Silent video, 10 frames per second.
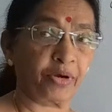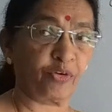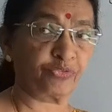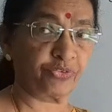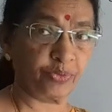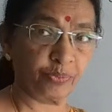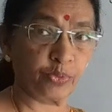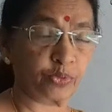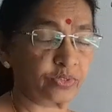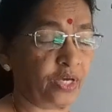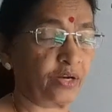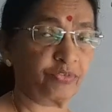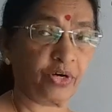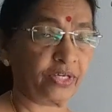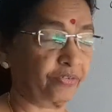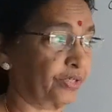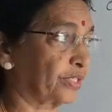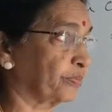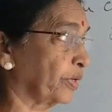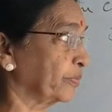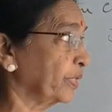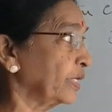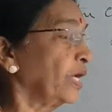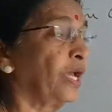of books or whatever it may be.